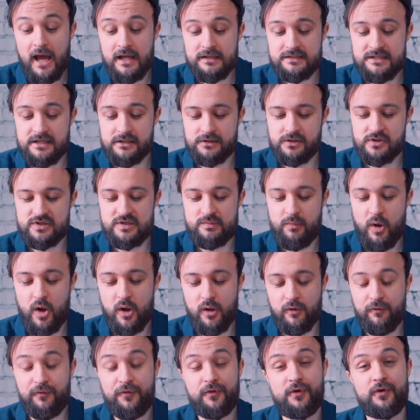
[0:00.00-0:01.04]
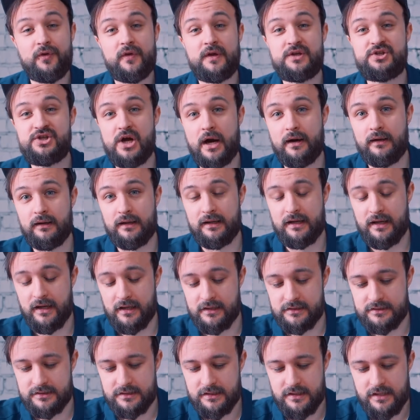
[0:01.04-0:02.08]
hands are too small for the Charlier
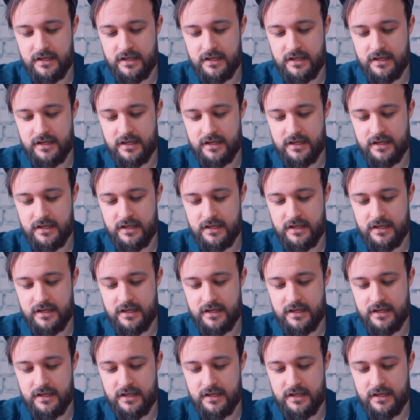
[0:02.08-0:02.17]
cut.